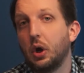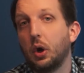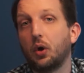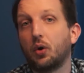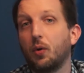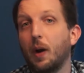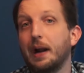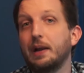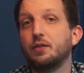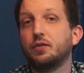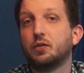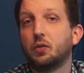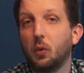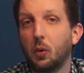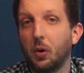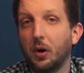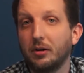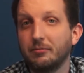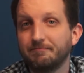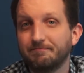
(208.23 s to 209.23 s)
your credit
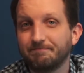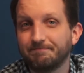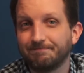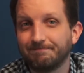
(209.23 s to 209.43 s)
score